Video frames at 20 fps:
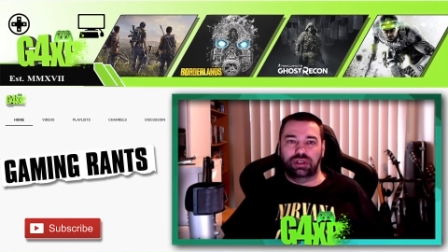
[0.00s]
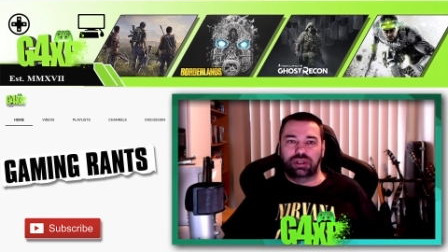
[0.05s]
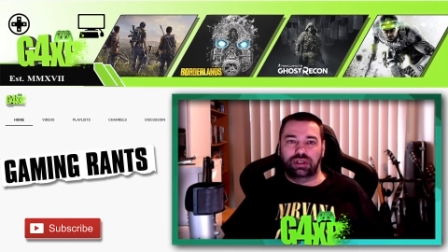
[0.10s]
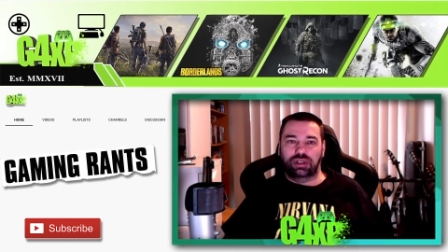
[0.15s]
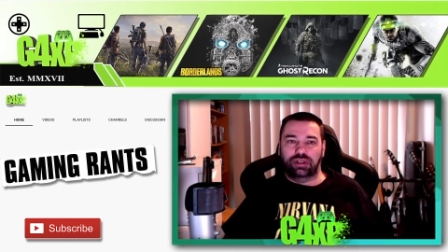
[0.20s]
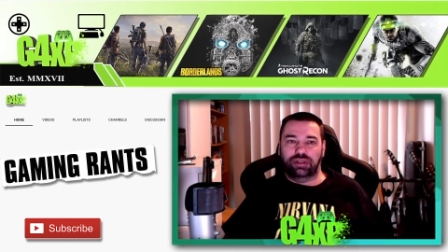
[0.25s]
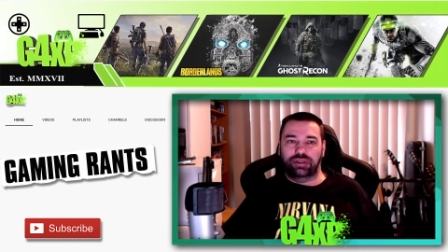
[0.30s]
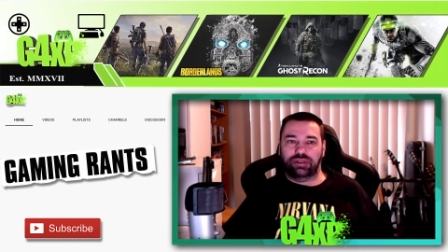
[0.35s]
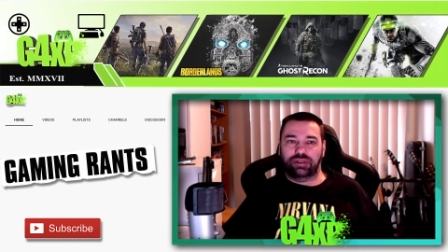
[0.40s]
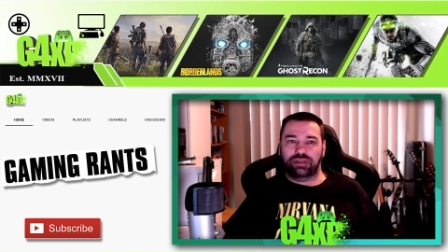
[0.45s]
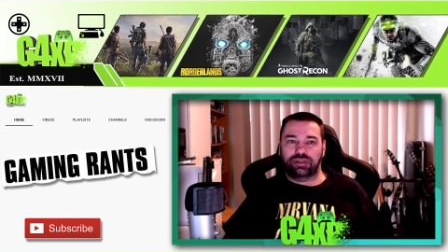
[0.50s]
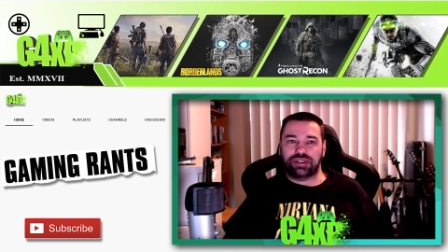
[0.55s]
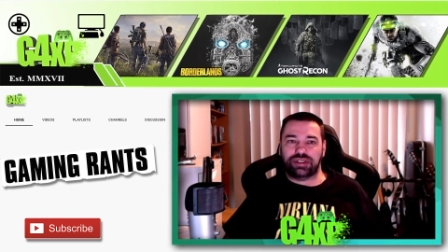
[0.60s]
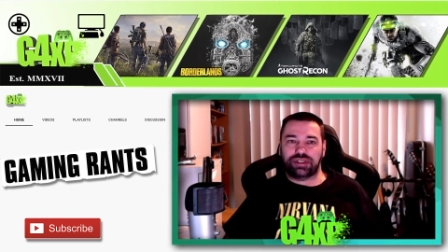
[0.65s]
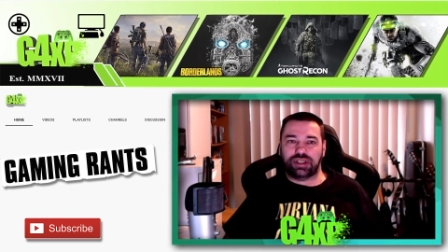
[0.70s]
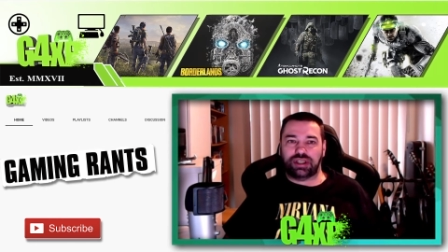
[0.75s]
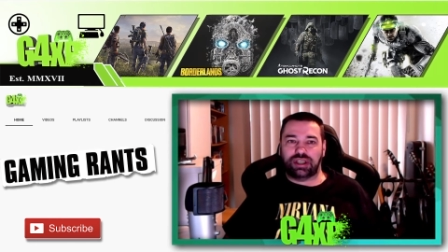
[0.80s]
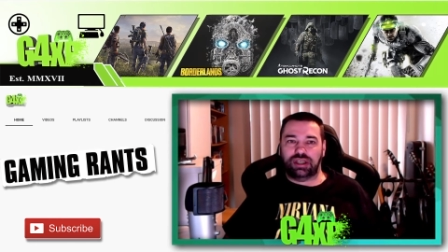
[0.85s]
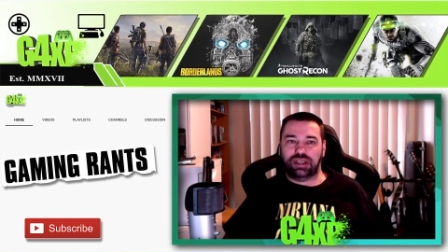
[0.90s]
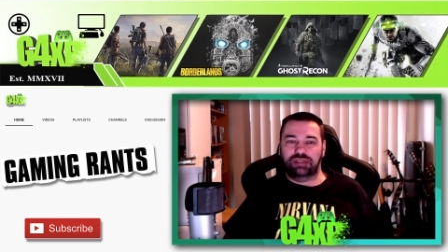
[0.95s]
the rest
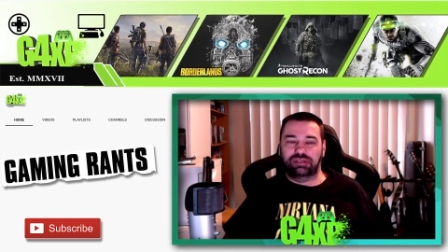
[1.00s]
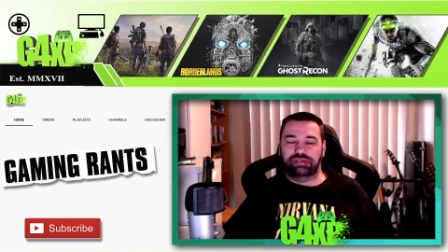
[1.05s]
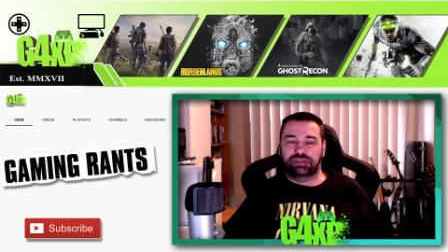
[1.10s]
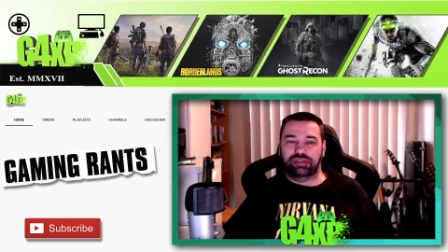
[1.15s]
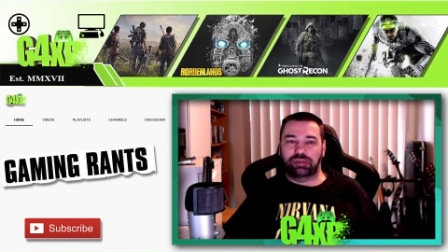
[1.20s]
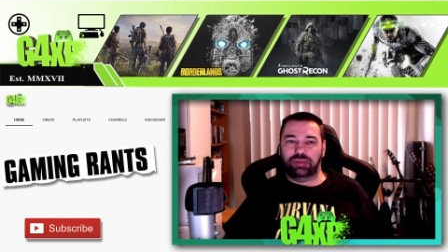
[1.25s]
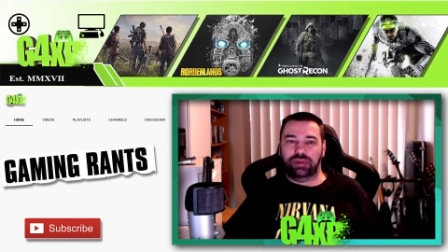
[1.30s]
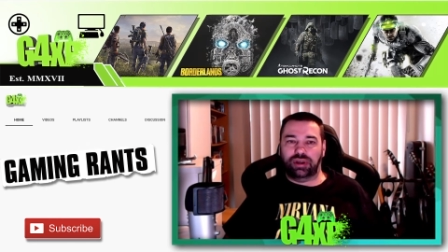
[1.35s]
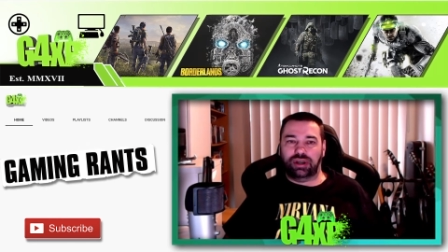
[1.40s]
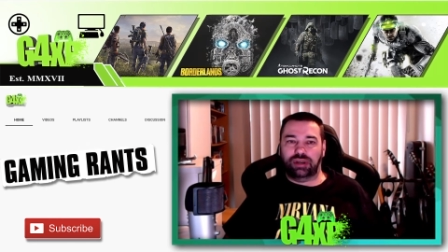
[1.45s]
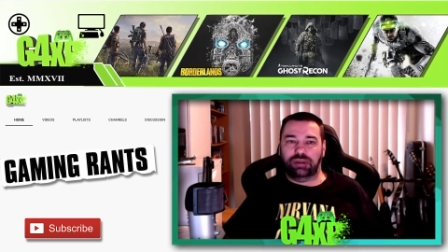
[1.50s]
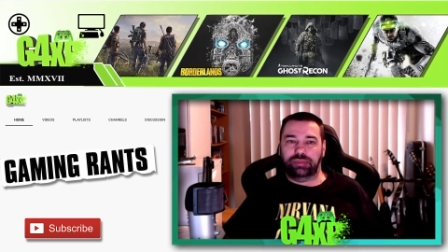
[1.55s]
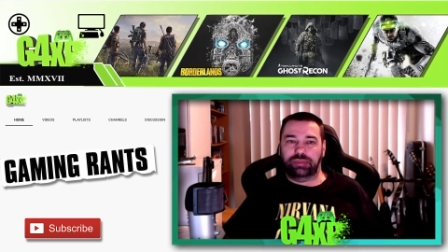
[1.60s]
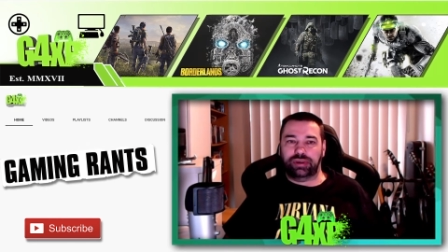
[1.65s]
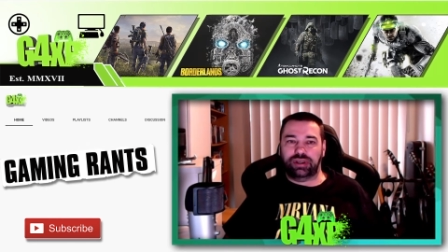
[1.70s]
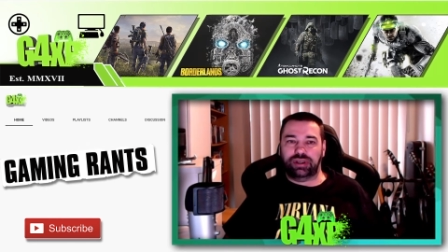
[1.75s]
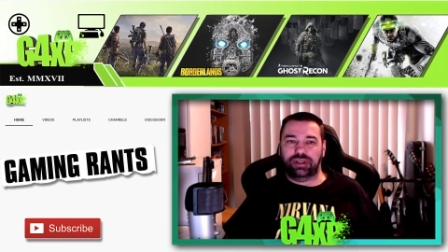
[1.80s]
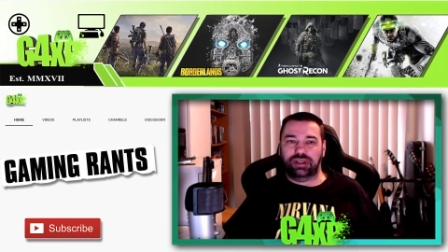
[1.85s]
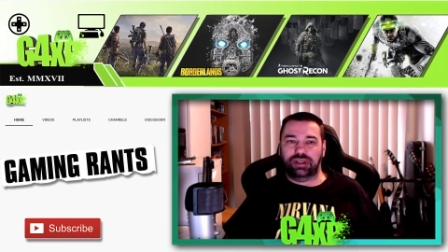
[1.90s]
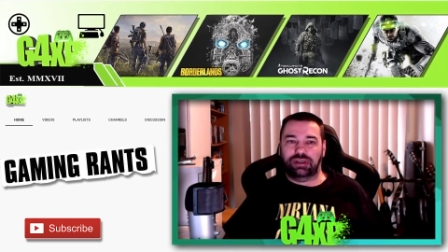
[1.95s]
to gain from that.
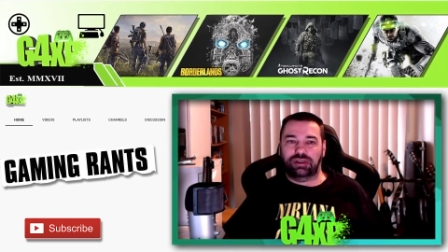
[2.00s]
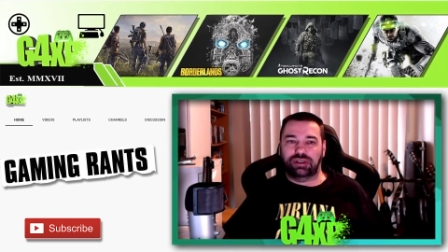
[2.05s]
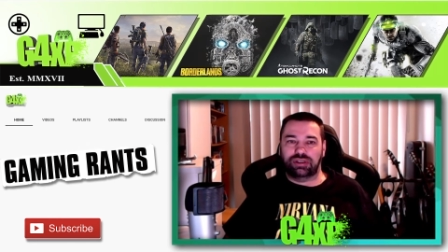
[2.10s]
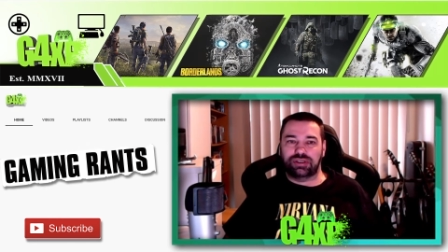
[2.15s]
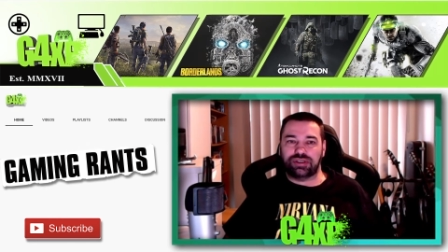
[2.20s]
But you know,